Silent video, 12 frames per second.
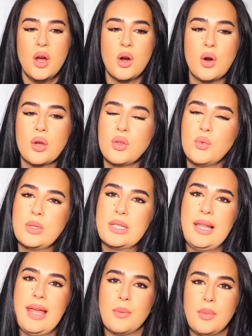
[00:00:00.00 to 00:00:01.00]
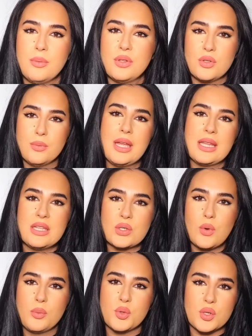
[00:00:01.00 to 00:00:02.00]
or you would like maybe to make this
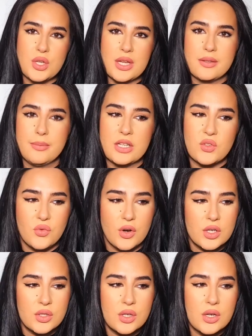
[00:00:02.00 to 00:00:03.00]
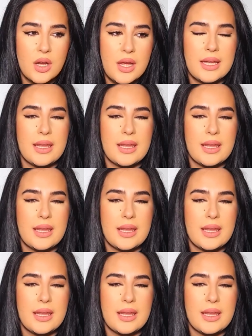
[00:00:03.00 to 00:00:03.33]
one project much further.